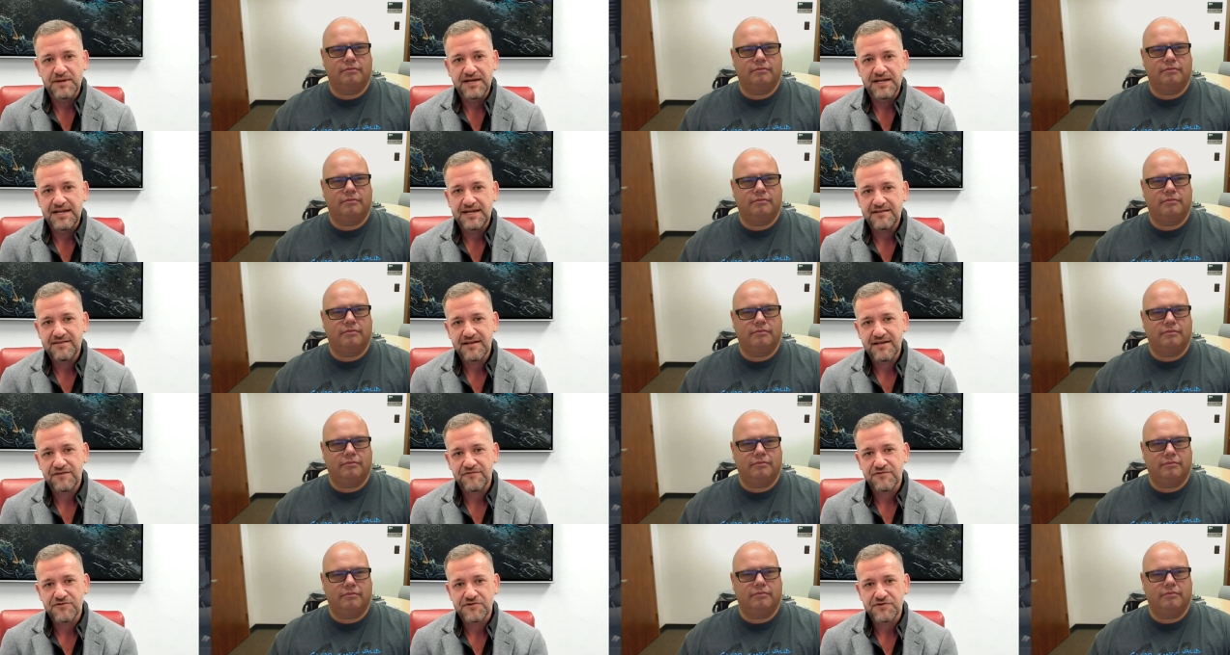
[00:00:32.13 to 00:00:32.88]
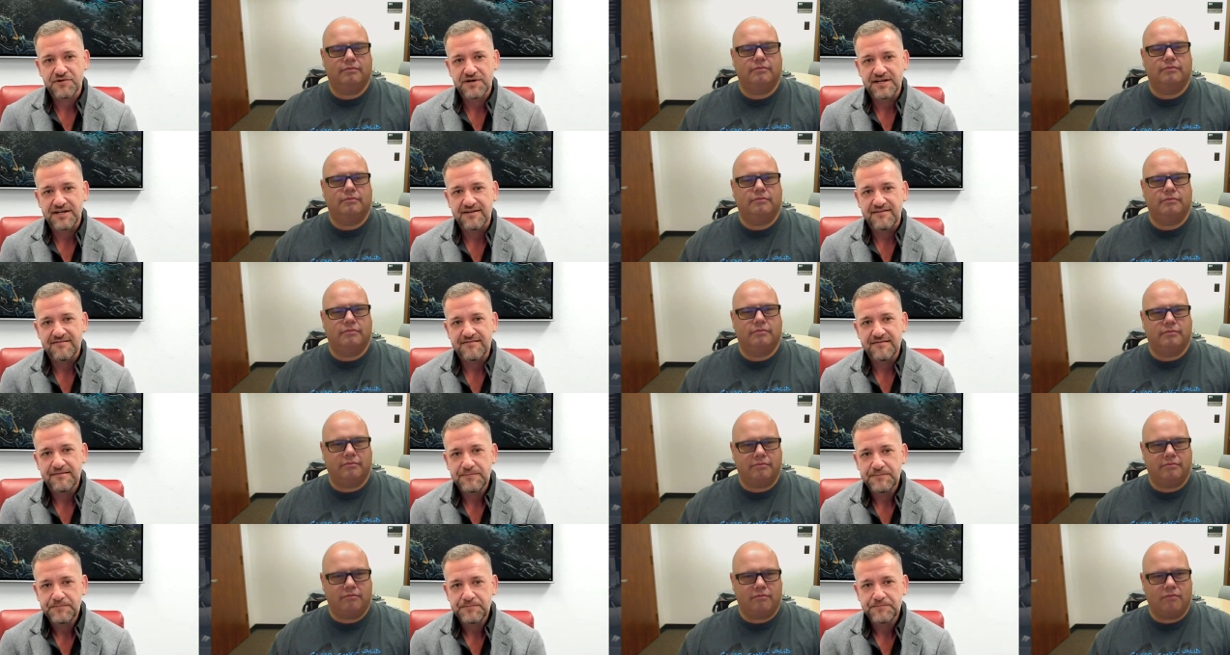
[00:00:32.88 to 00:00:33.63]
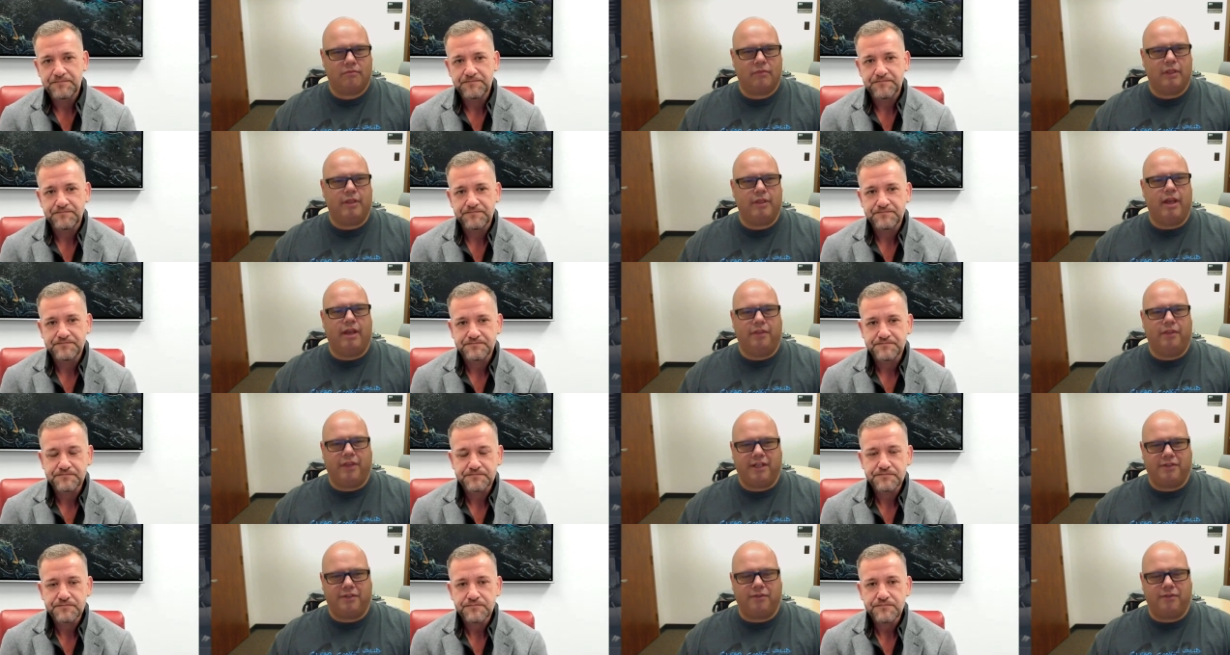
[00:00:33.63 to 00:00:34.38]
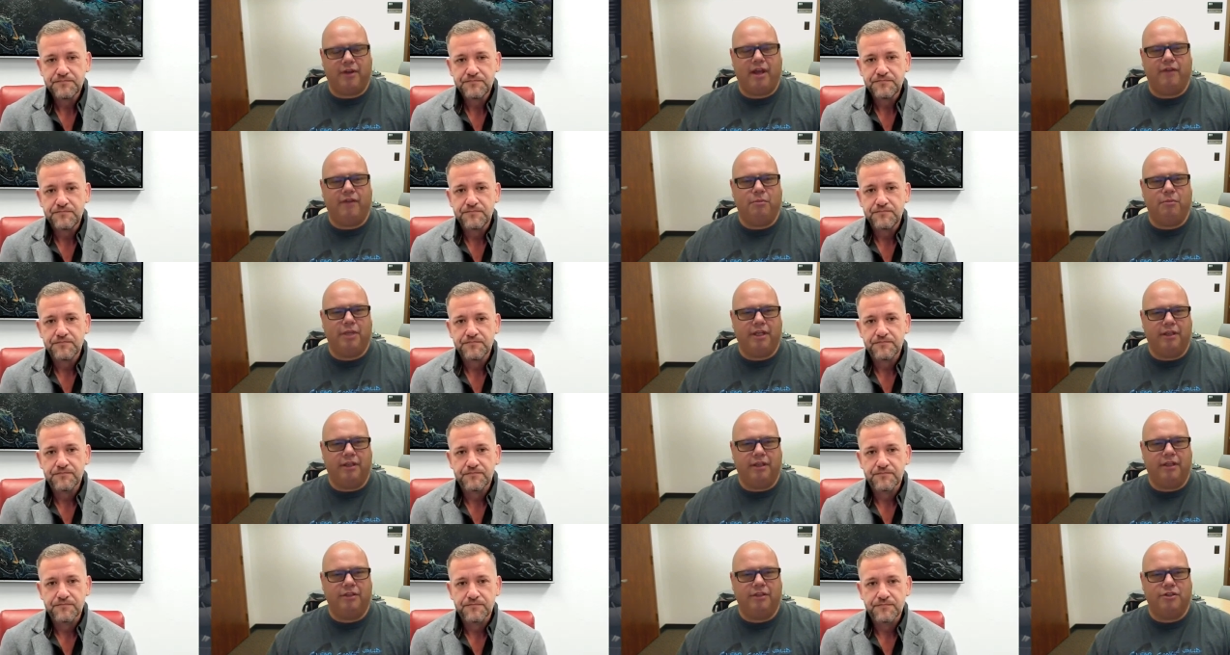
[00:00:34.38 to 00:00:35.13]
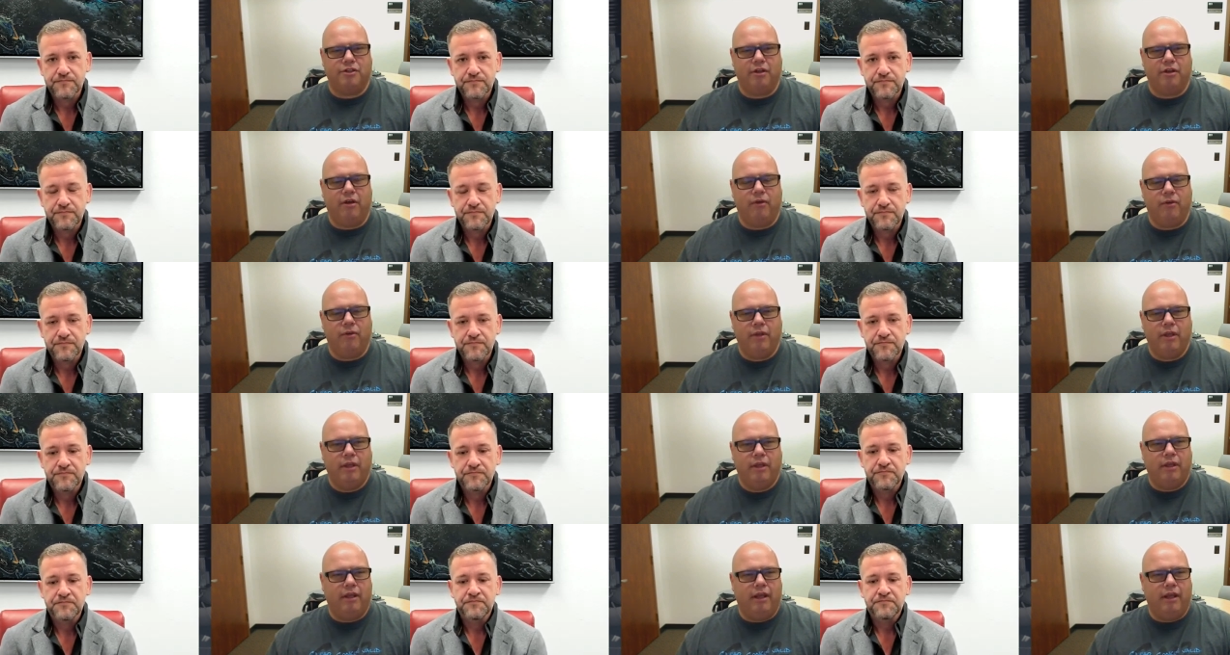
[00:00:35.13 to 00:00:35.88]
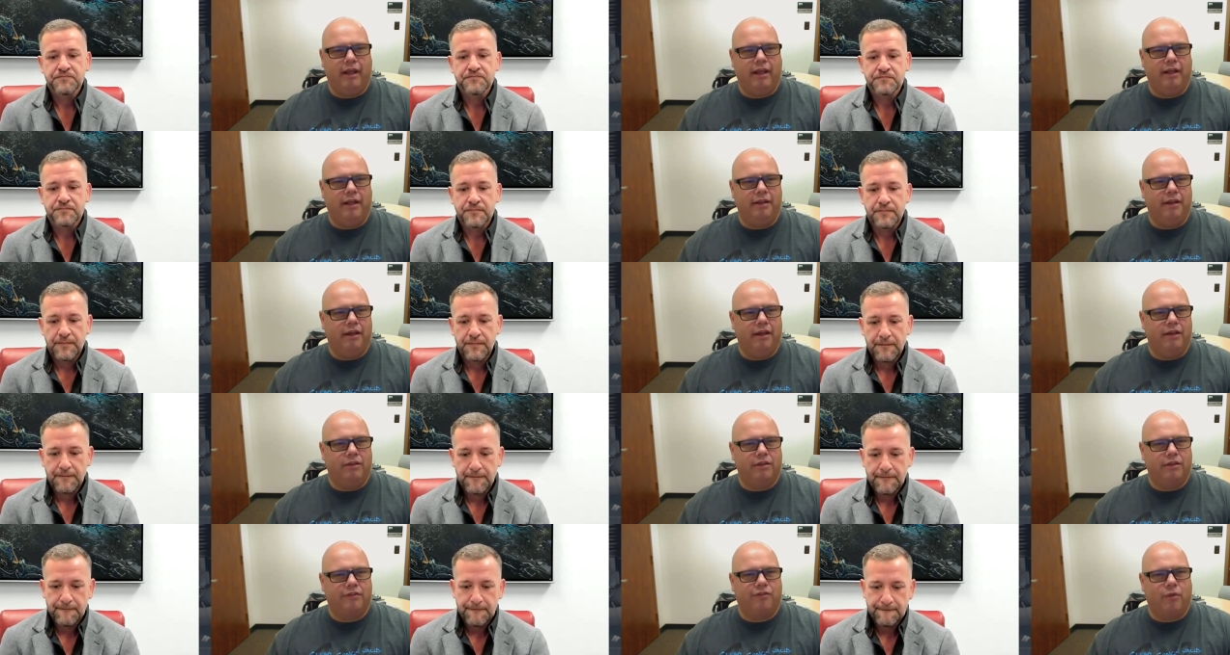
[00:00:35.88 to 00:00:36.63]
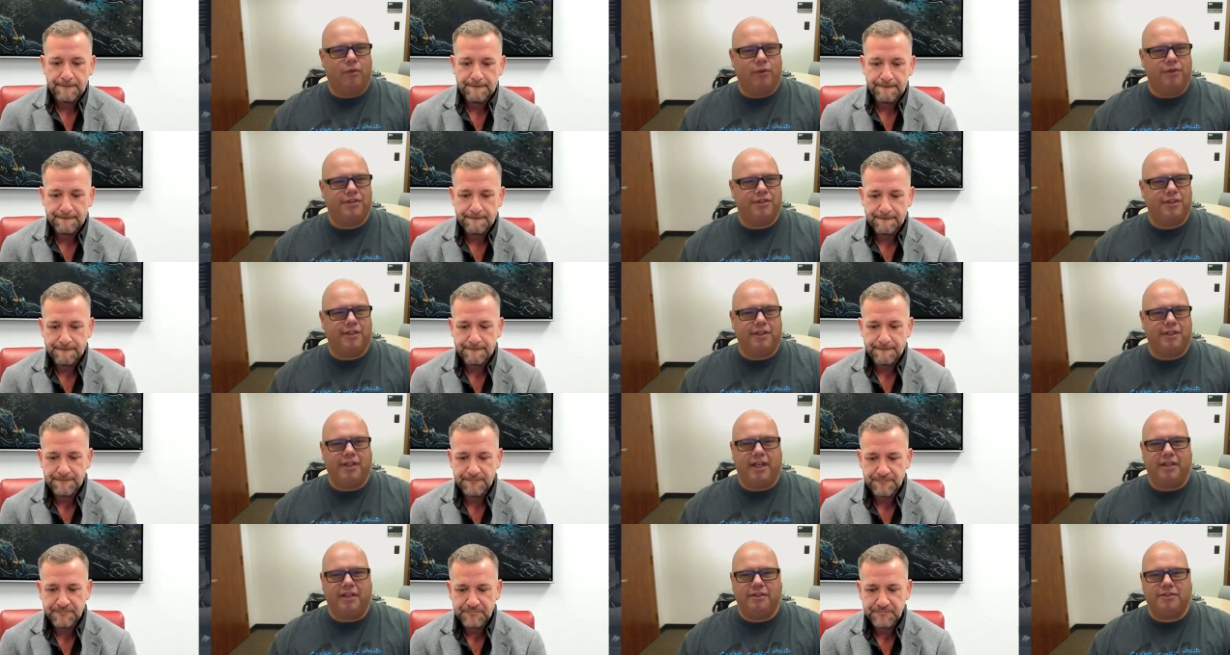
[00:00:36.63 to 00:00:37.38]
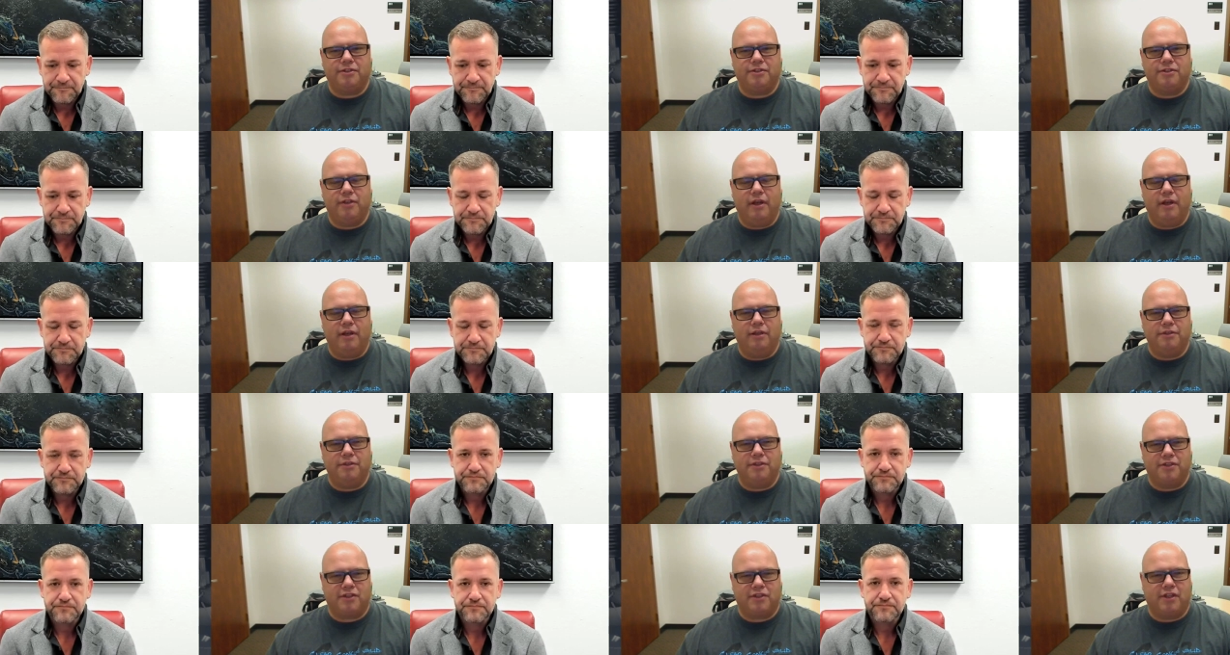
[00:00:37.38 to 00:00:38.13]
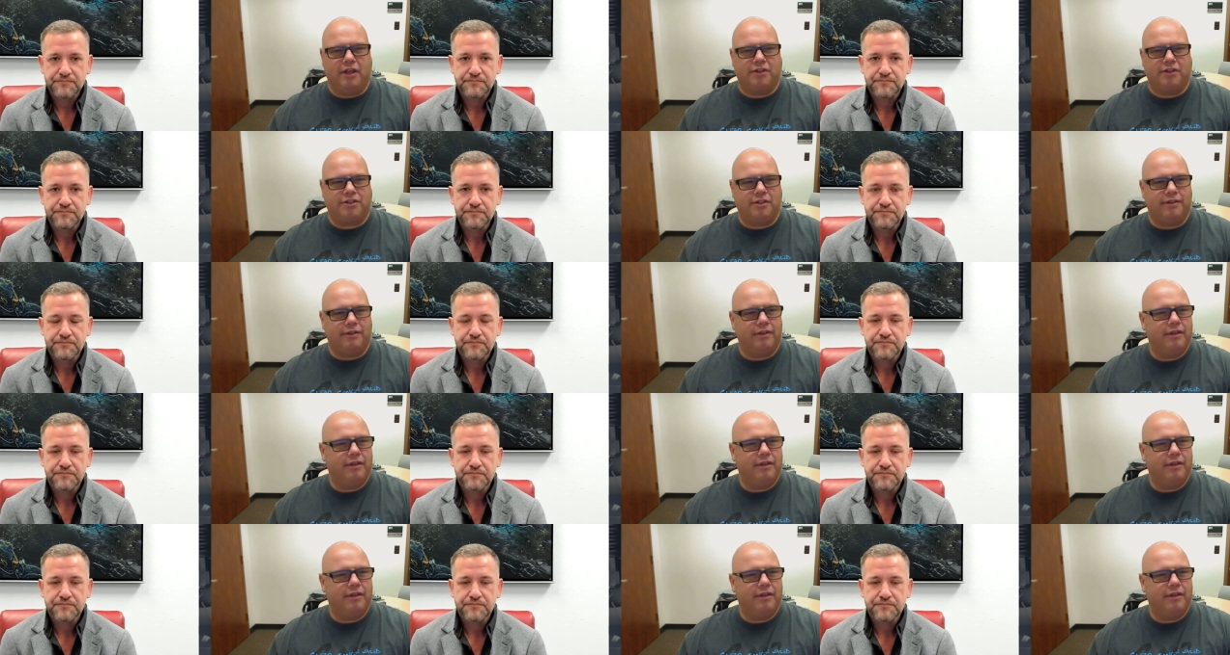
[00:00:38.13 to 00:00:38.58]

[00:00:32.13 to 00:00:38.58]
Speaker 1: Nate, thanks for joining us.
Speaker 2: Yeah, thanks for having me again, Joe. And I uh, look forward to today's uh, discussion.